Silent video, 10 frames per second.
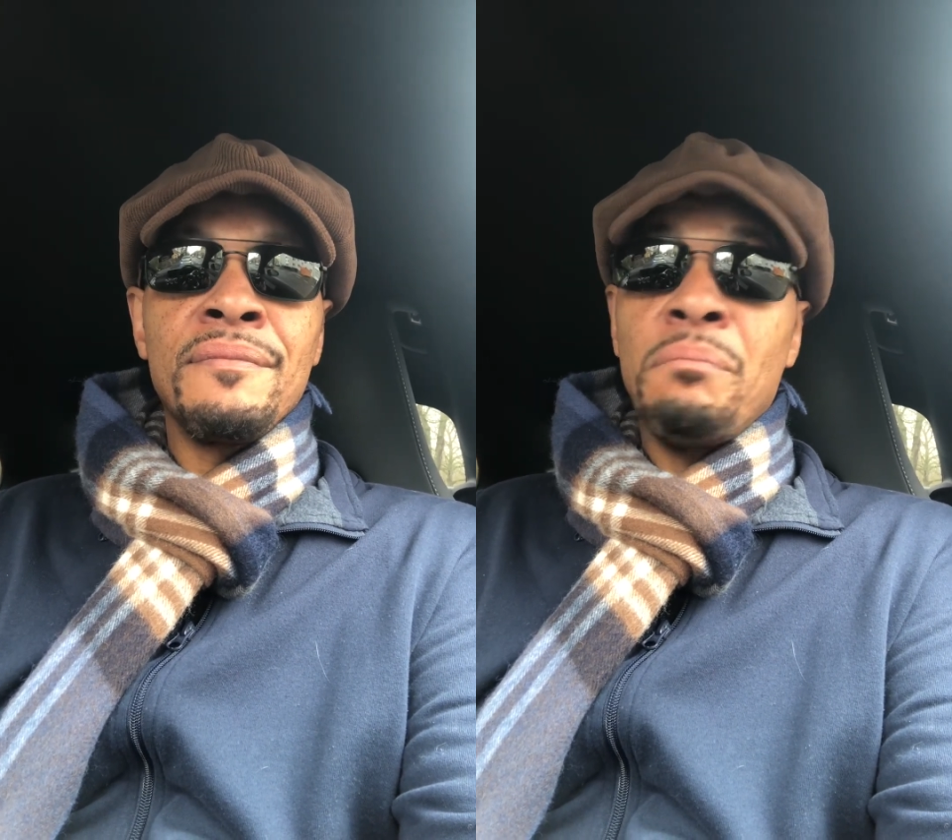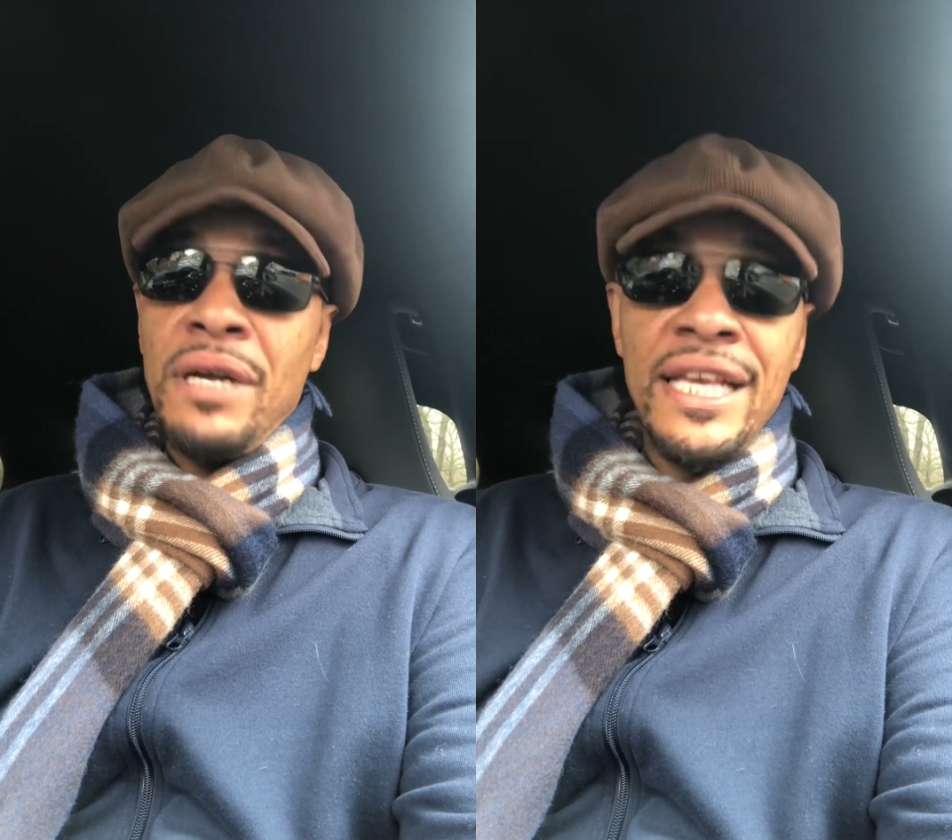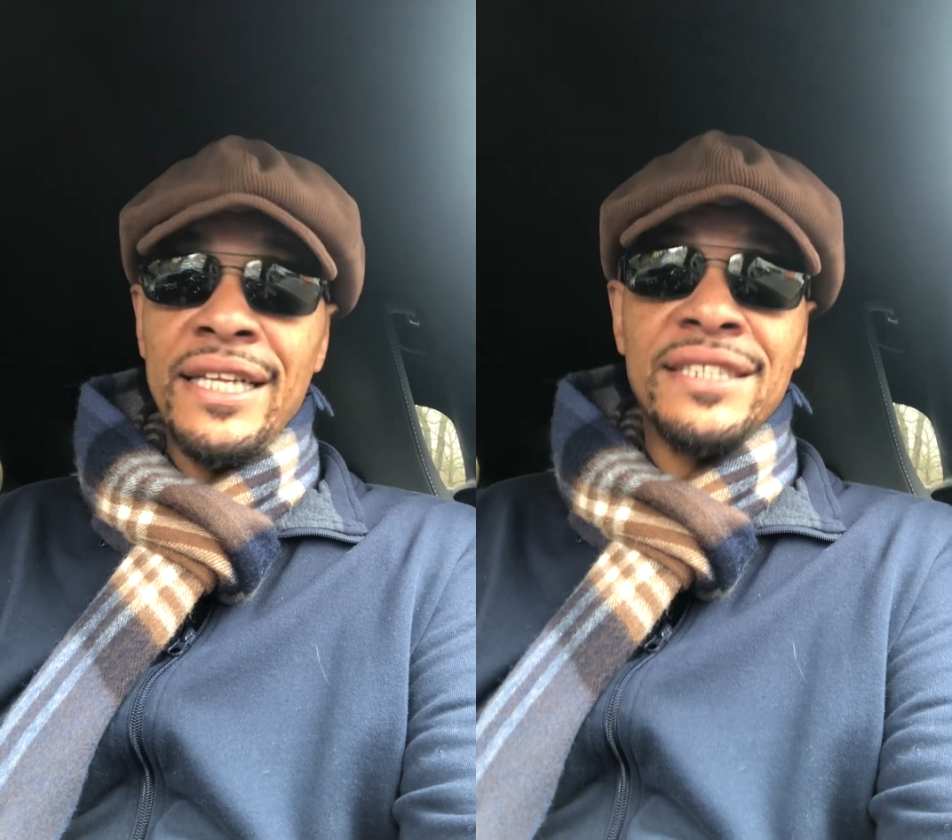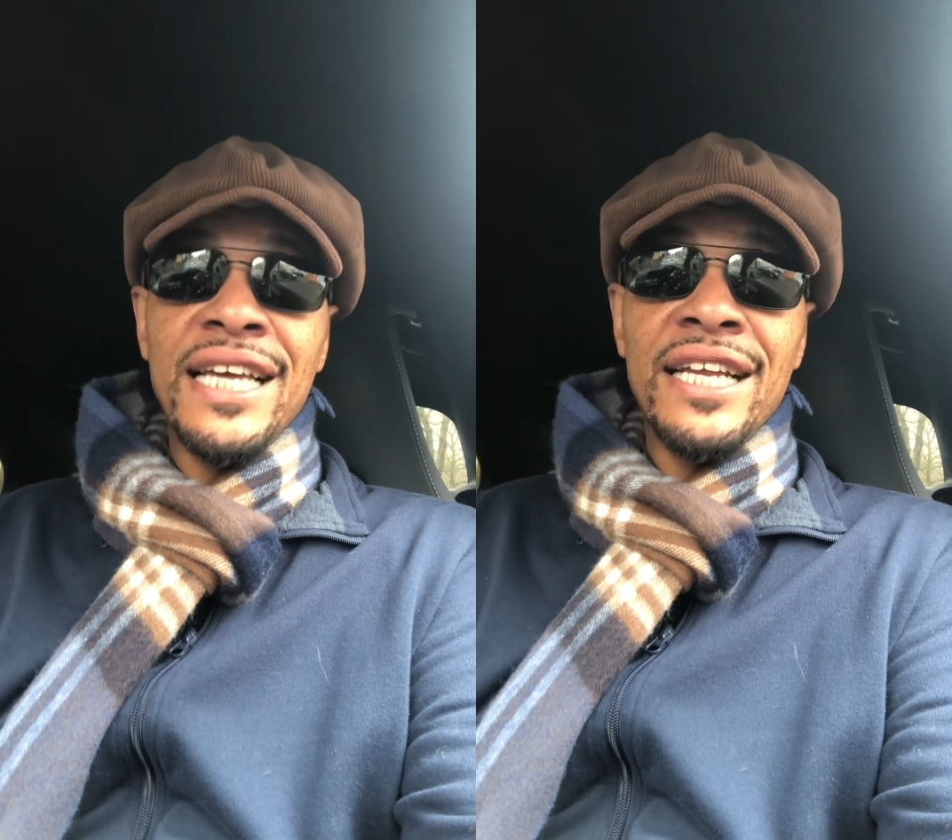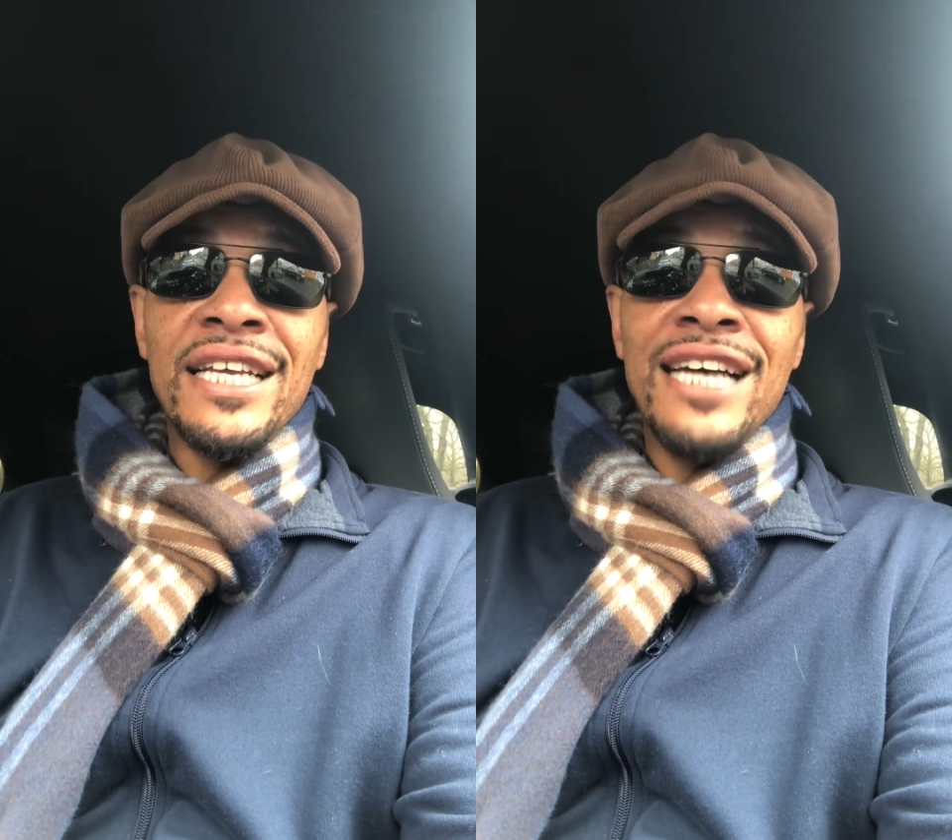but he had to
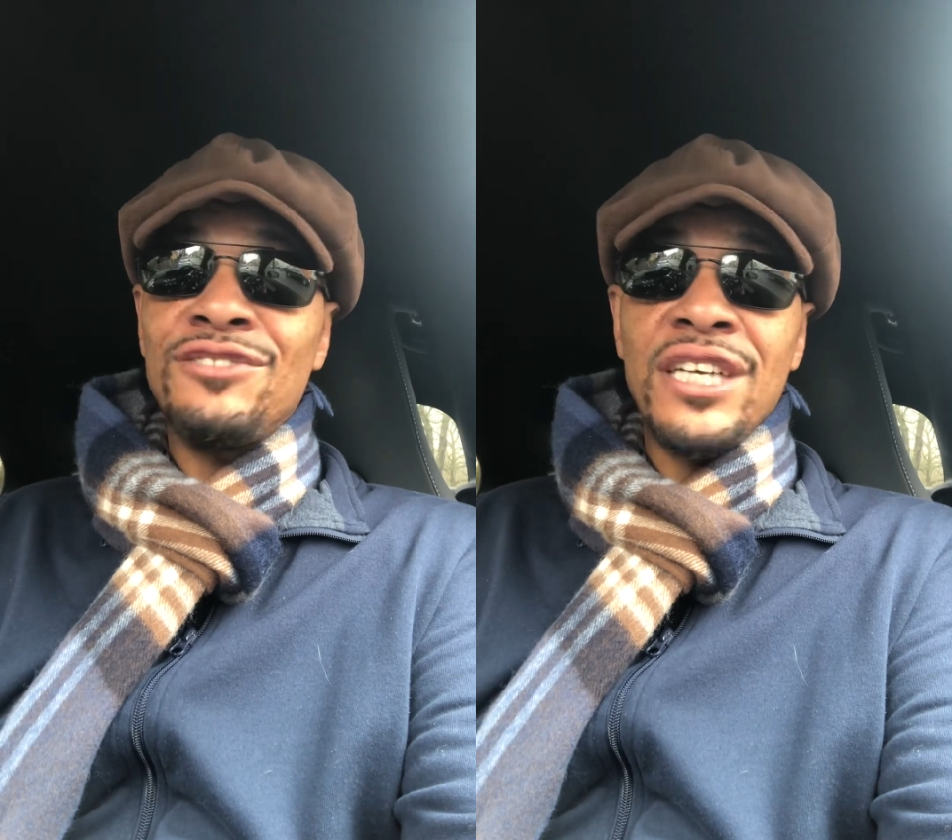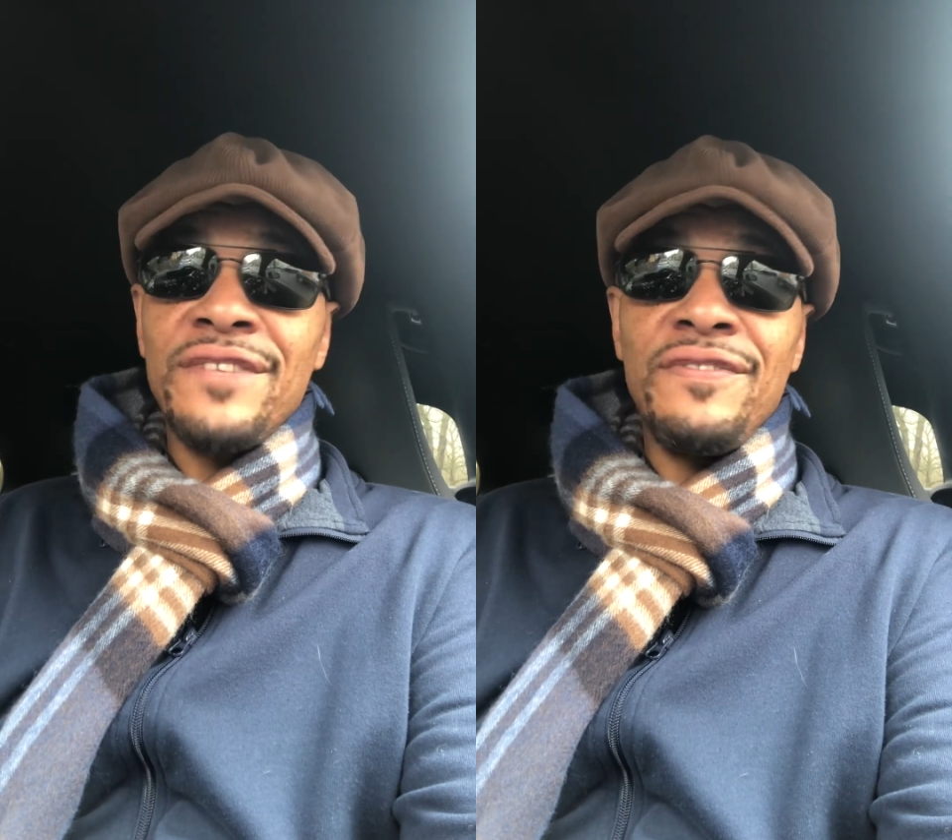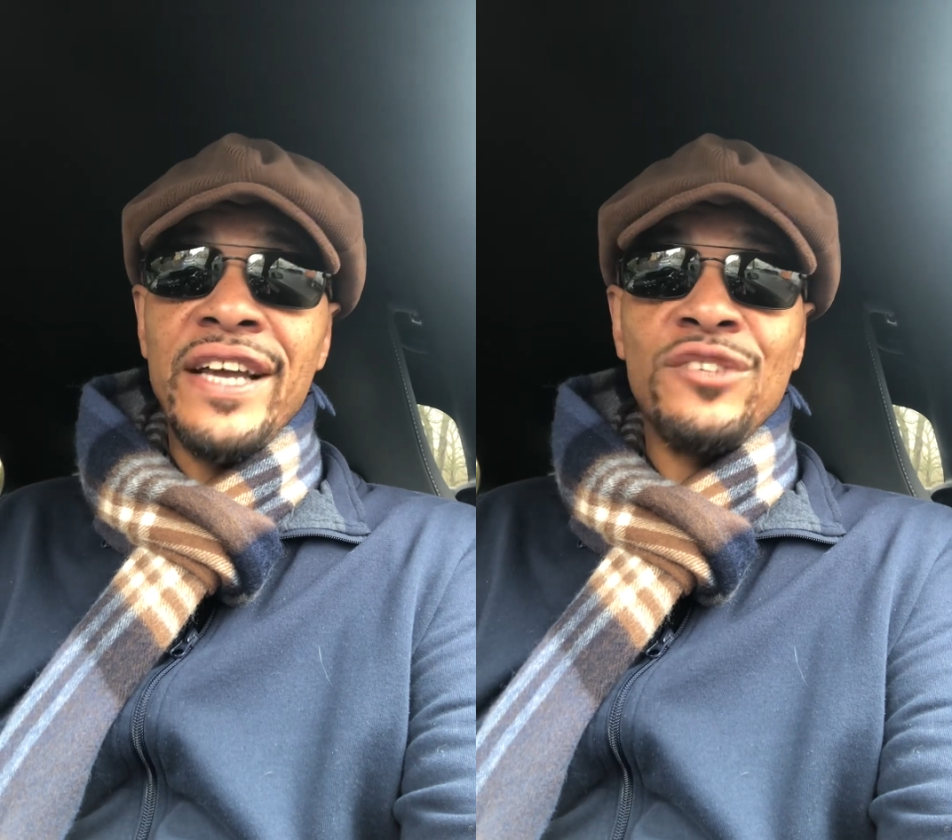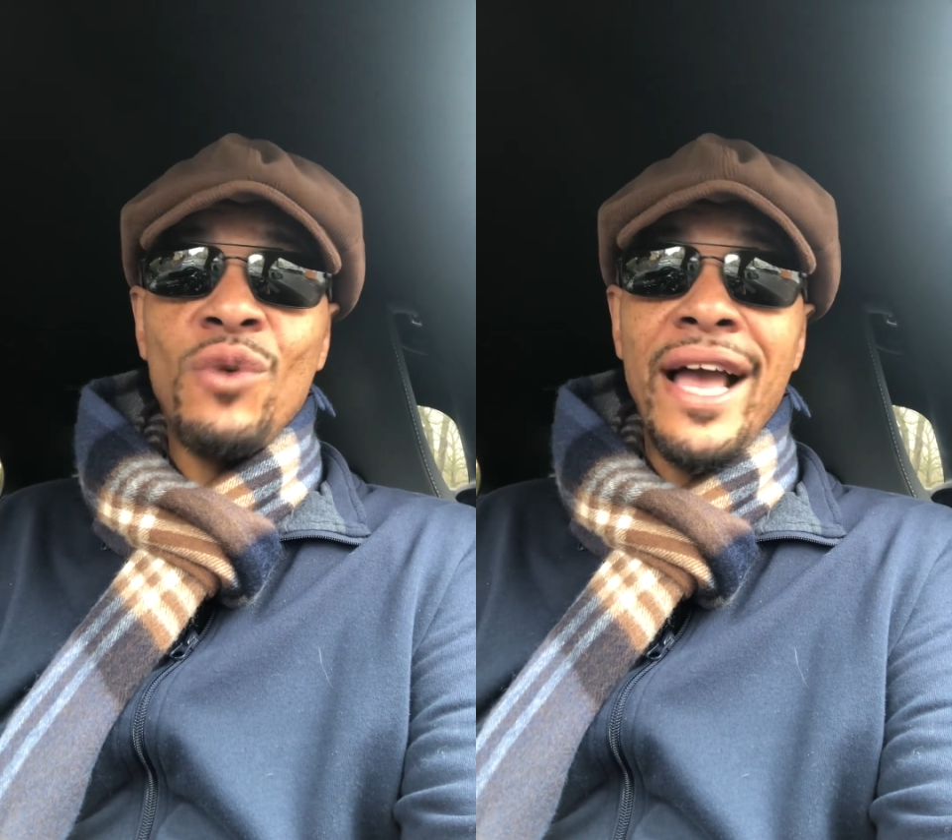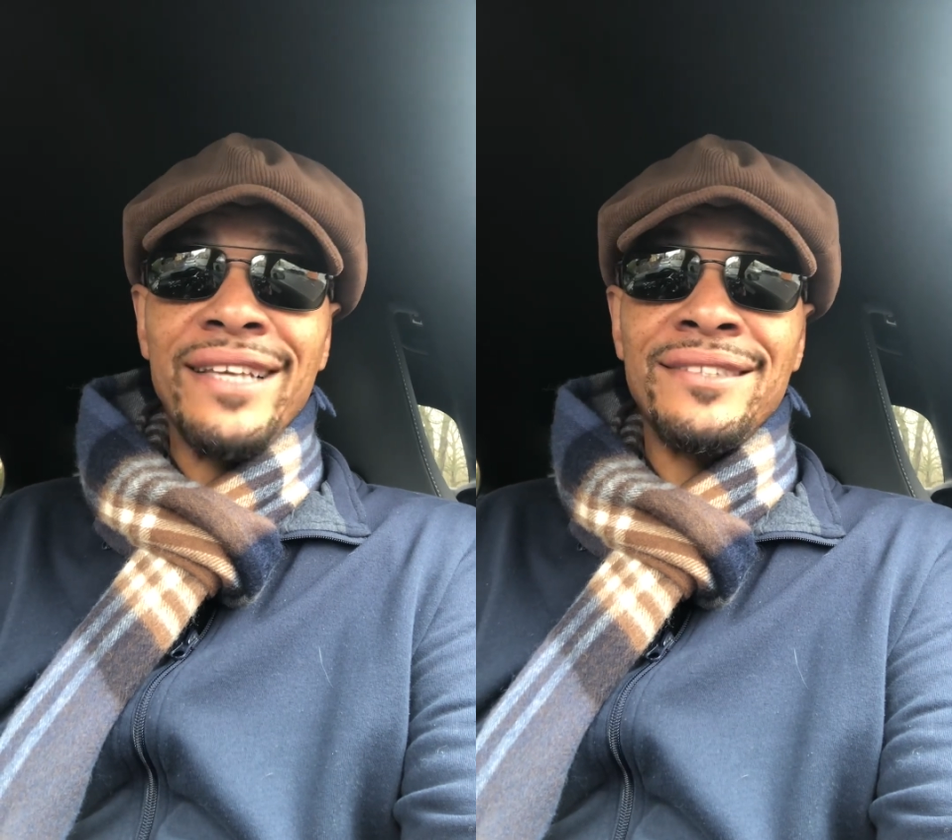sign a contract to fight
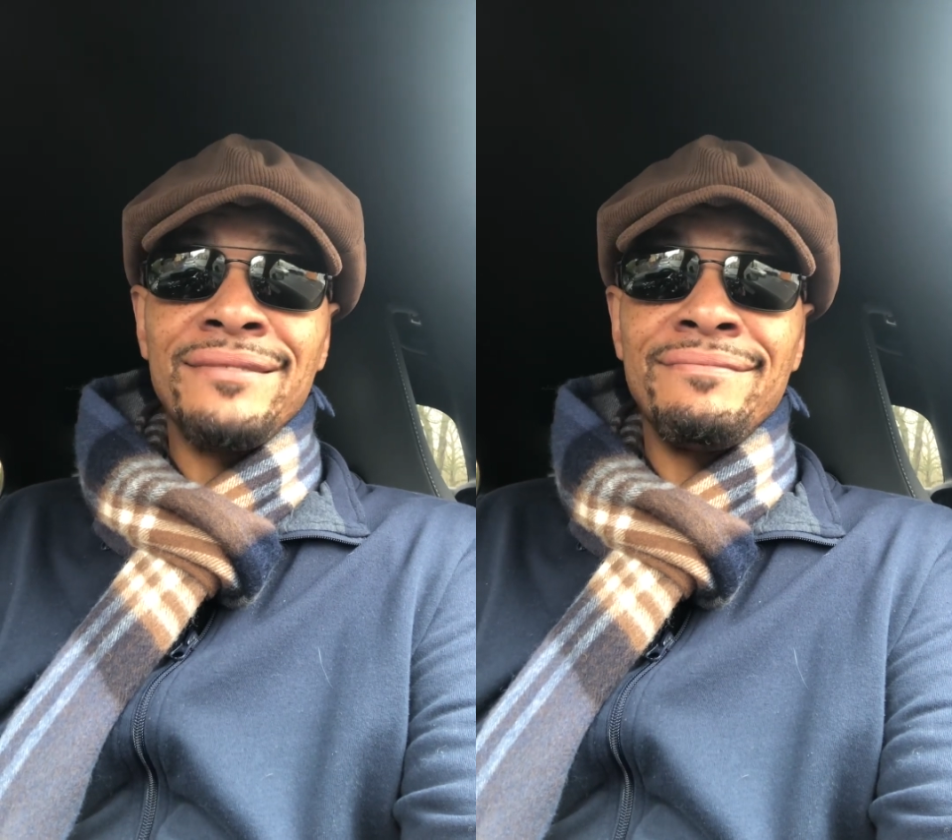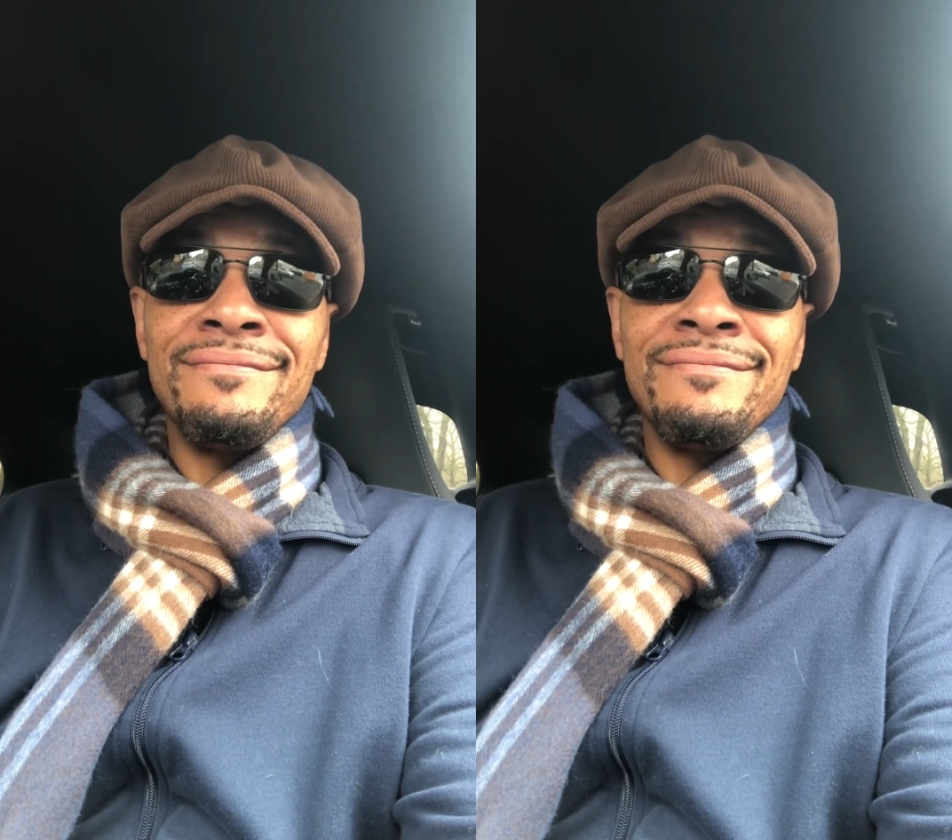twice.